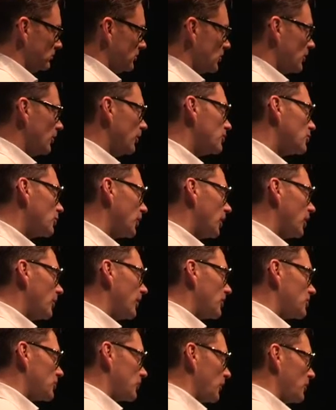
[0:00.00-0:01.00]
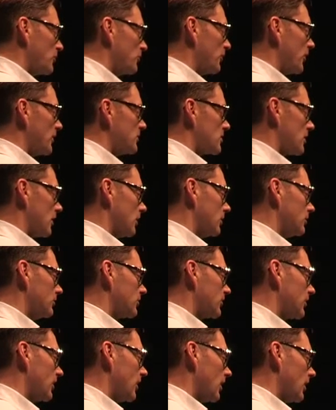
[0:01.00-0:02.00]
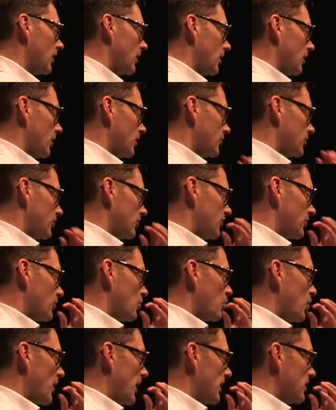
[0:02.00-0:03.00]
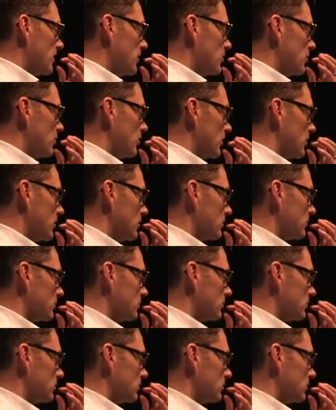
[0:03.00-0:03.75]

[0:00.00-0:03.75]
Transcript: So when we're talking about showing photos, just the way that you could